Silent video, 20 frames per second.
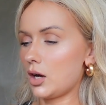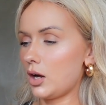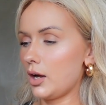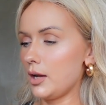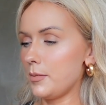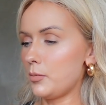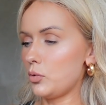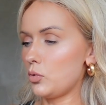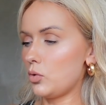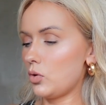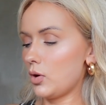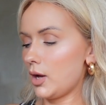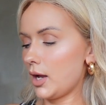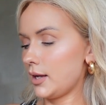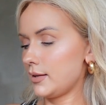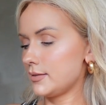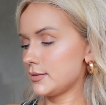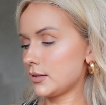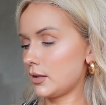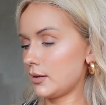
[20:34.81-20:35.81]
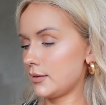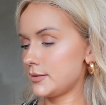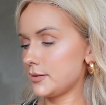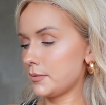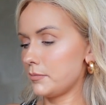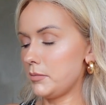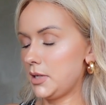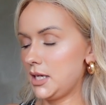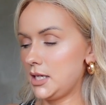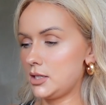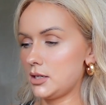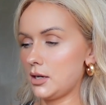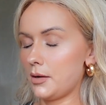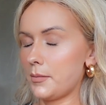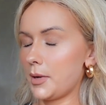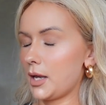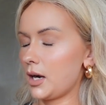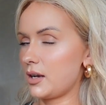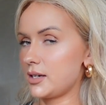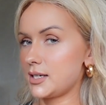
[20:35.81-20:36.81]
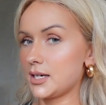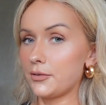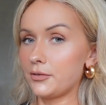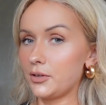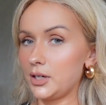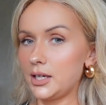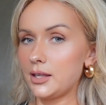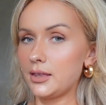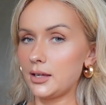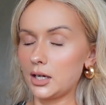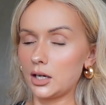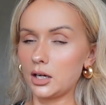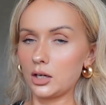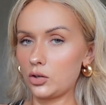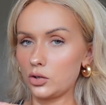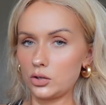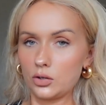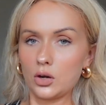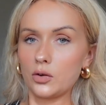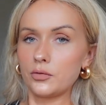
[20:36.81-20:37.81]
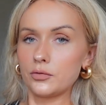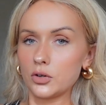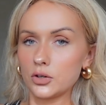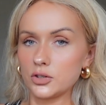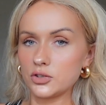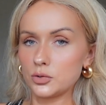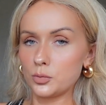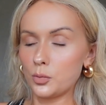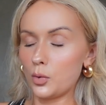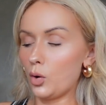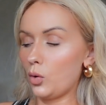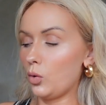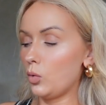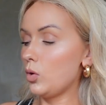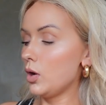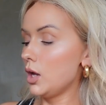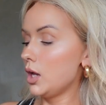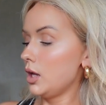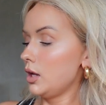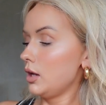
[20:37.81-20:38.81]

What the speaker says: I bought a size medium and I definitely think I could have gone for a small,